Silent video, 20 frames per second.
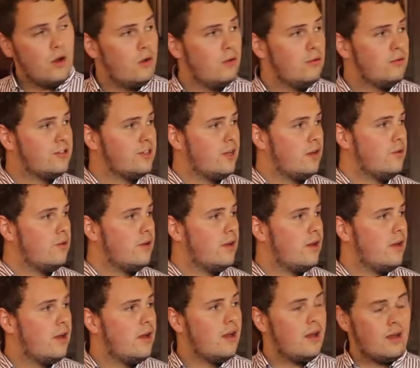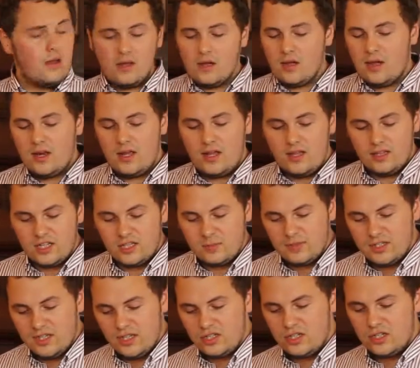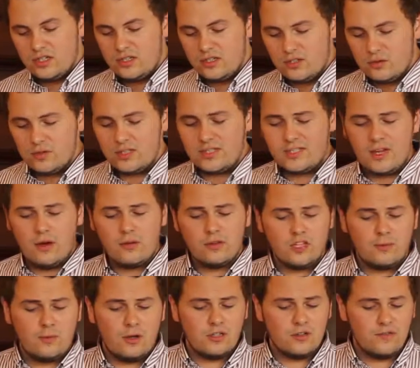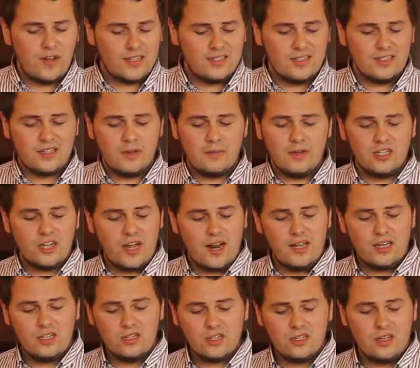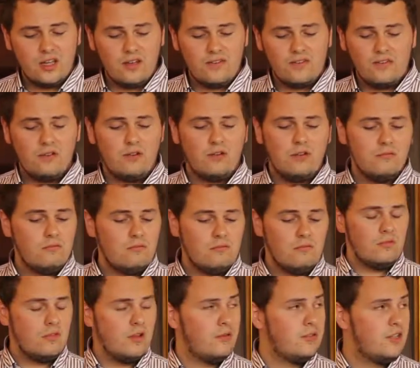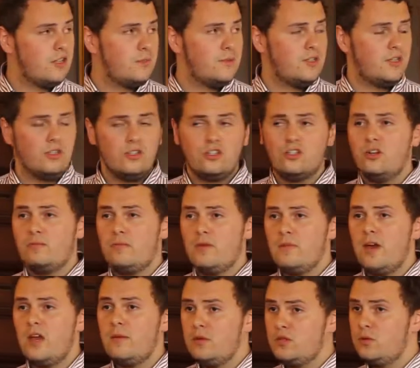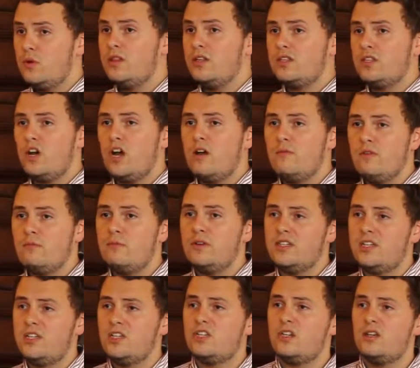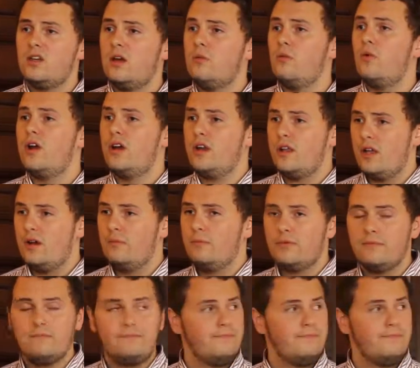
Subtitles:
Also, any dispositions or the sale or disposal of assets can be challenged, and therefore no dispositions should be made between the time of petition and winding up.